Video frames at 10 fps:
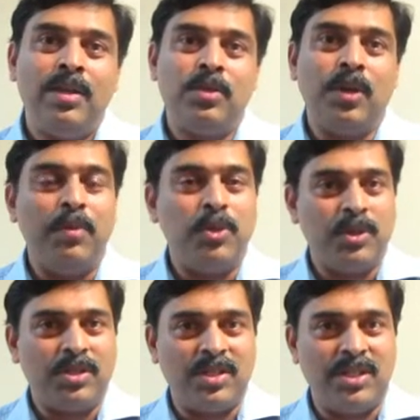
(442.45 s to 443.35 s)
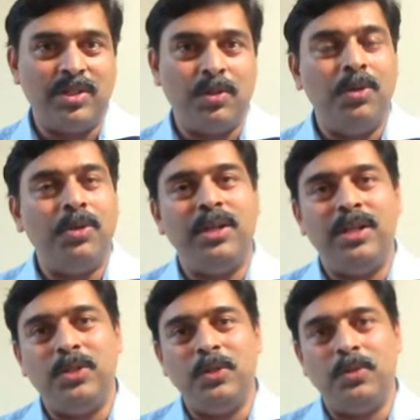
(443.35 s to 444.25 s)
So I'm sure Shashi is going to
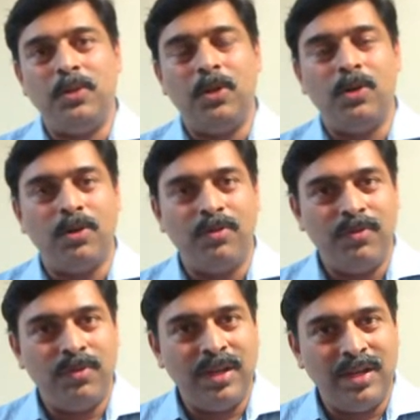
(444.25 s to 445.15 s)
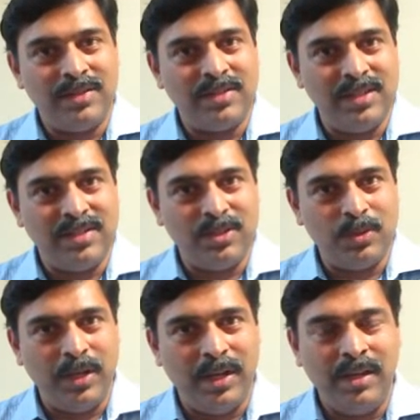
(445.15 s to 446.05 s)
teach you a lot of exercises
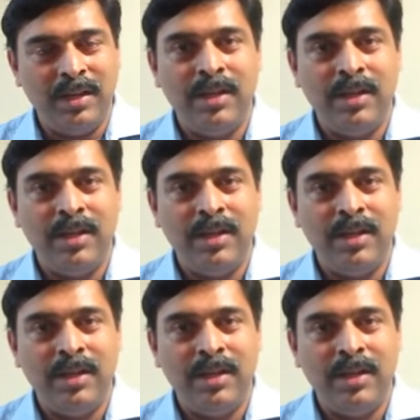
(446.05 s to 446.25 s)
today,